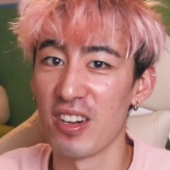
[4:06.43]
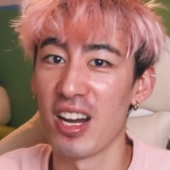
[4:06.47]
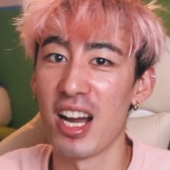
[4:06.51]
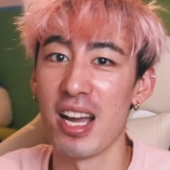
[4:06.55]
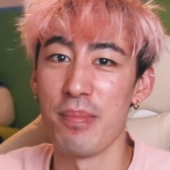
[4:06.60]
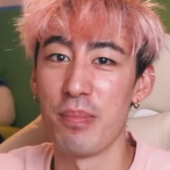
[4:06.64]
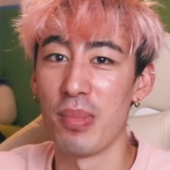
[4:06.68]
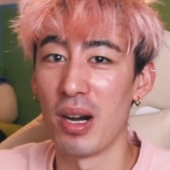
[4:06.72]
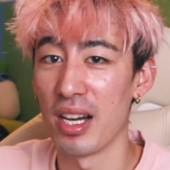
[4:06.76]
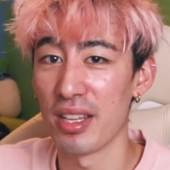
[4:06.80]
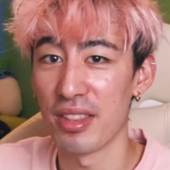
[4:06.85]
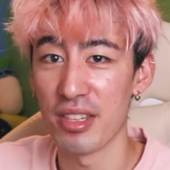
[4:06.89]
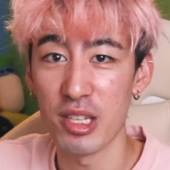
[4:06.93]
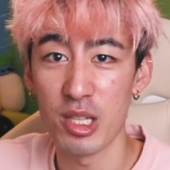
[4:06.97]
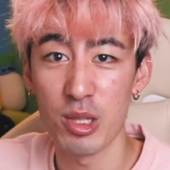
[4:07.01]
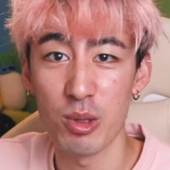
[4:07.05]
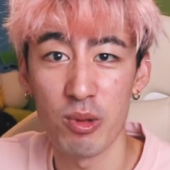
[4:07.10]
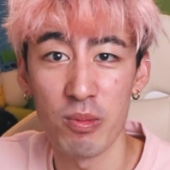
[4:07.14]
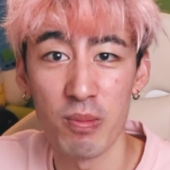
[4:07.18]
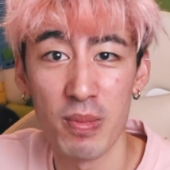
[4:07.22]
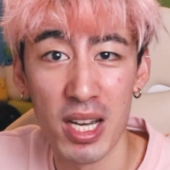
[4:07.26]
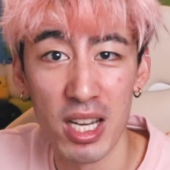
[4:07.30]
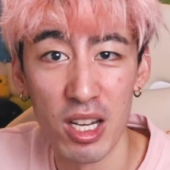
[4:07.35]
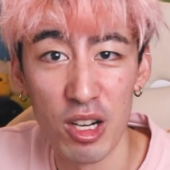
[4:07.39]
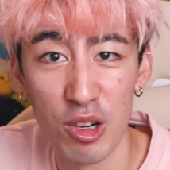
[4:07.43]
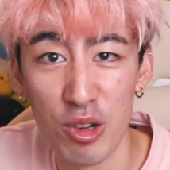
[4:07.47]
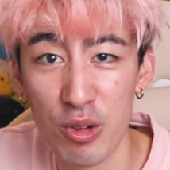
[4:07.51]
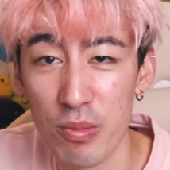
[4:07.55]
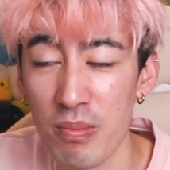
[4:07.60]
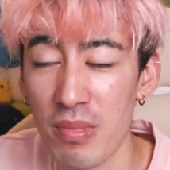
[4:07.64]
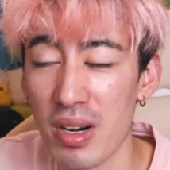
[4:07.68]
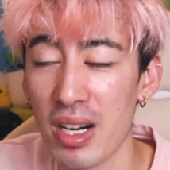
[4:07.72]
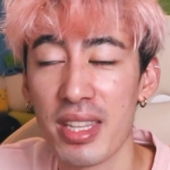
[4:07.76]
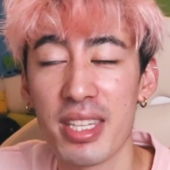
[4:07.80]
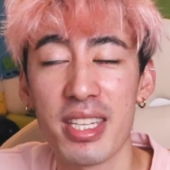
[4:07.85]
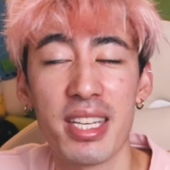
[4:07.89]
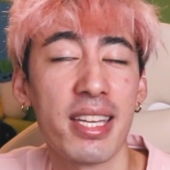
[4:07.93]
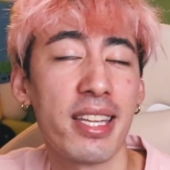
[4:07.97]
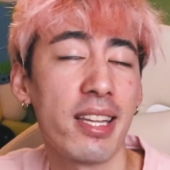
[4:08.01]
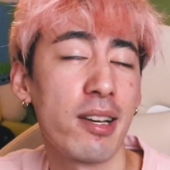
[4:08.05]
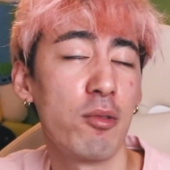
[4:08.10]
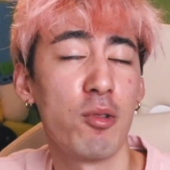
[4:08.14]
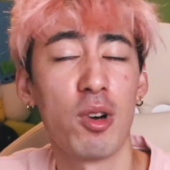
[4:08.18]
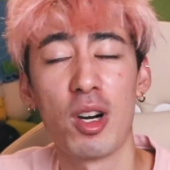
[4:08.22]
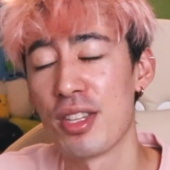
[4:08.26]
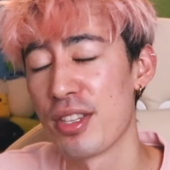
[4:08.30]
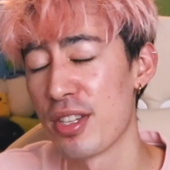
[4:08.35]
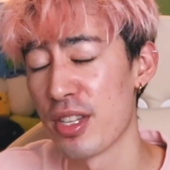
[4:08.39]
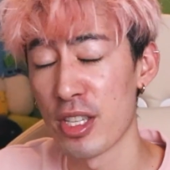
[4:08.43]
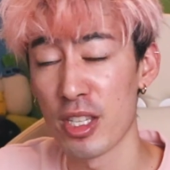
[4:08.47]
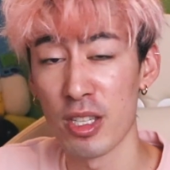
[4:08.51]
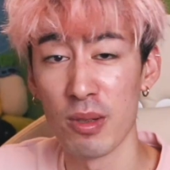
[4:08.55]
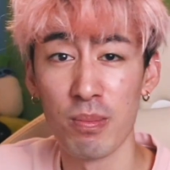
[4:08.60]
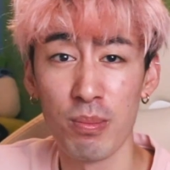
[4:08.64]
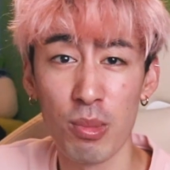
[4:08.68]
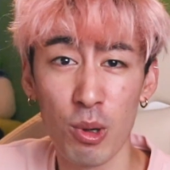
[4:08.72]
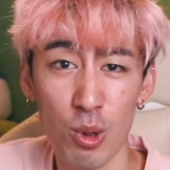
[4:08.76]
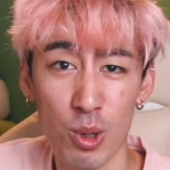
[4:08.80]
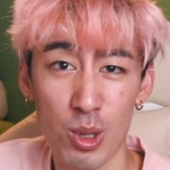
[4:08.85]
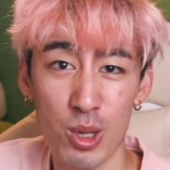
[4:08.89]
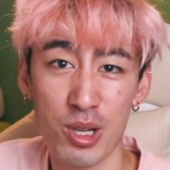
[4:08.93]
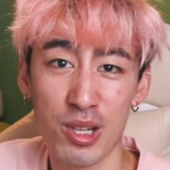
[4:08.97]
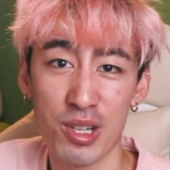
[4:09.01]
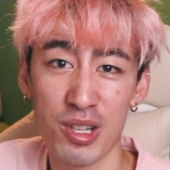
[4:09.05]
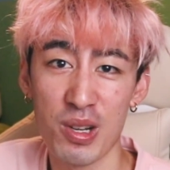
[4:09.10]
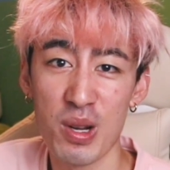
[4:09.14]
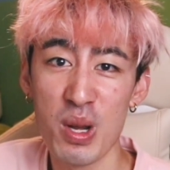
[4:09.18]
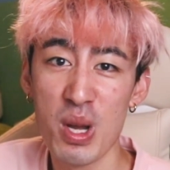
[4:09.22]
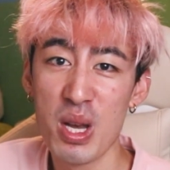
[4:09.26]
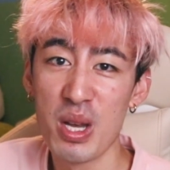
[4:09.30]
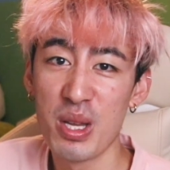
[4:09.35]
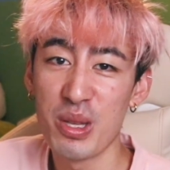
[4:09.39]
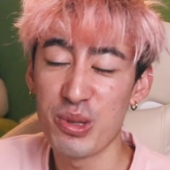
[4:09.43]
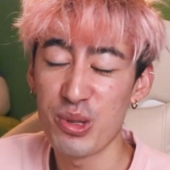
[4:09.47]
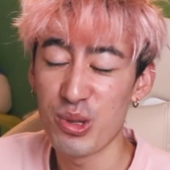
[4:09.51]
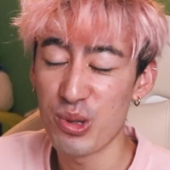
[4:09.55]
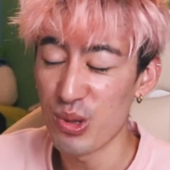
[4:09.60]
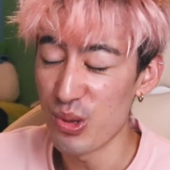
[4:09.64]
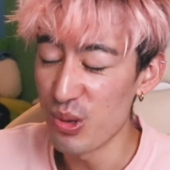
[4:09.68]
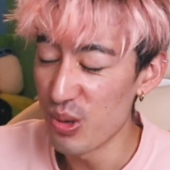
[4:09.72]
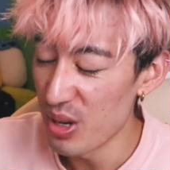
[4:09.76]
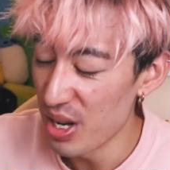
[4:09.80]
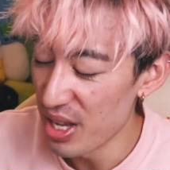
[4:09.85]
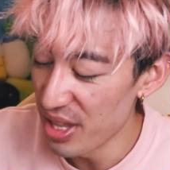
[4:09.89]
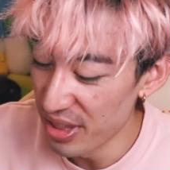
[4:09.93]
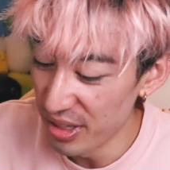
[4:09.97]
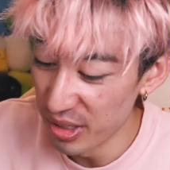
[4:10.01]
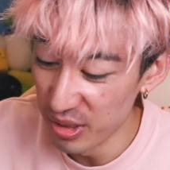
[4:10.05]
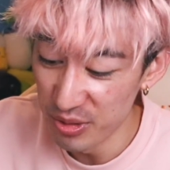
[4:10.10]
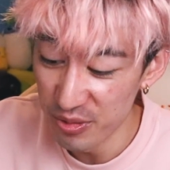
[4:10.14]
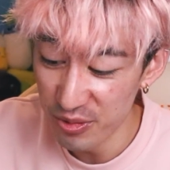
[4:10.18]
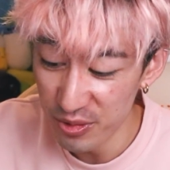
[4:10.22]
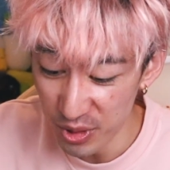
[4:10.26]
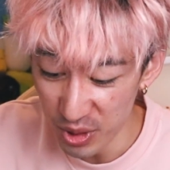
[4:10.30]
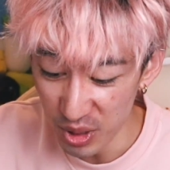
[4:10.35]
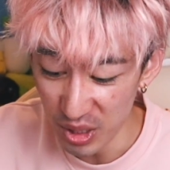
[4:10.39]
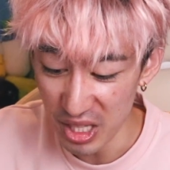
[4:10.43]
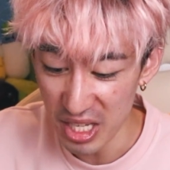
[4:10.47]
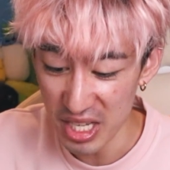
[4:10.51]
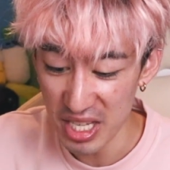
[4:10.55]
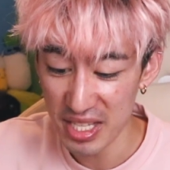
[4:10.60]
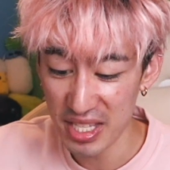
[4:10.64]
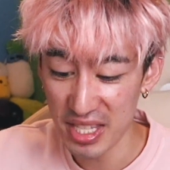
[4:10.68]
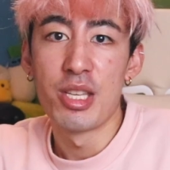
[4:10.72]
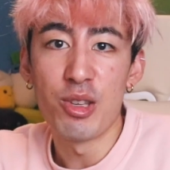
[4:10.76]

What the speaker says: I bought these with my own money and I want to support her to the fullest.